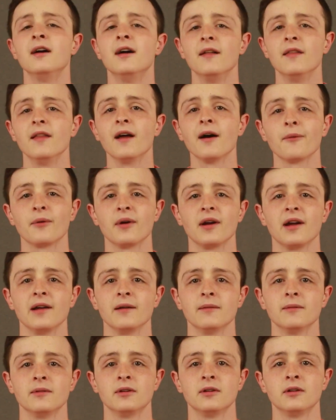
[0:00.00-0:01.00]
and that
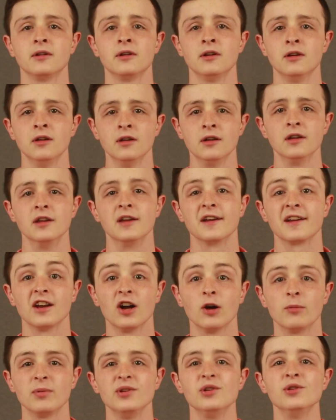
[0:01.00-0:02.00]
way it can
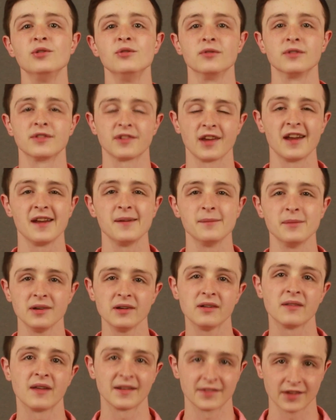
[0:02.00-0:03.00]
help you tame
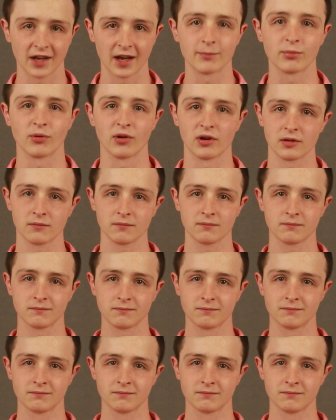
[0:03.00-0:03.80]
that type 1.